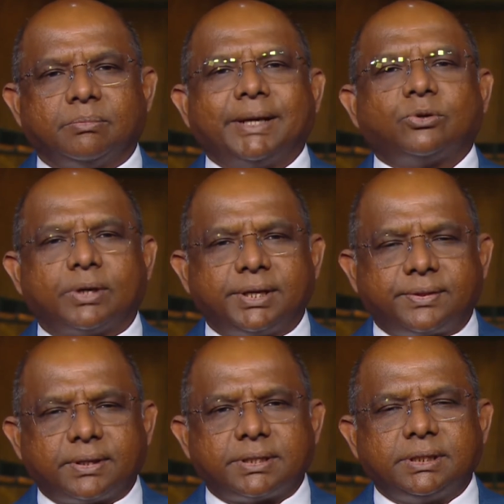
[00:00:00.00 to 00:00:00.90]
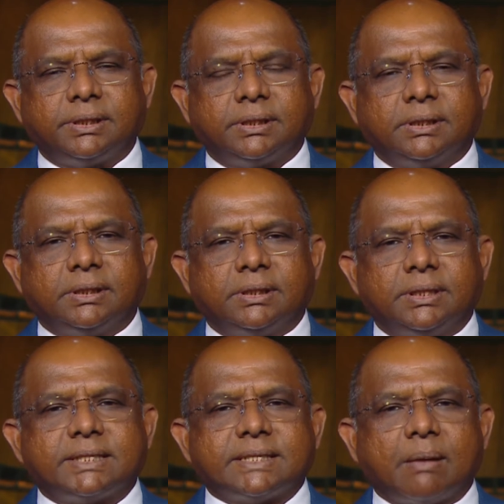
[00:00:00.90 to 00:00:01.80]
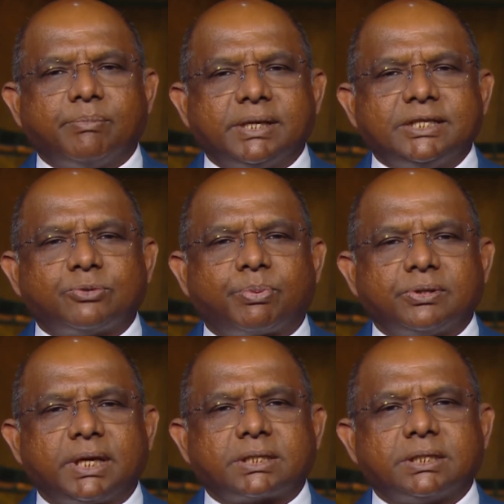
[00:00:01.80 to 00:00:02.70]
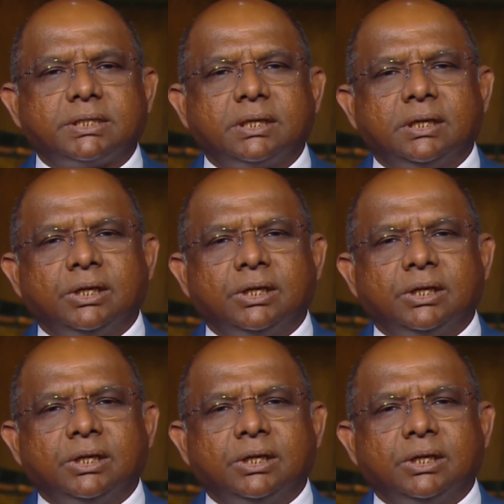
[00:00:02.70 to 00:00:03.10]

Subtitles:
By 2030, this number is projected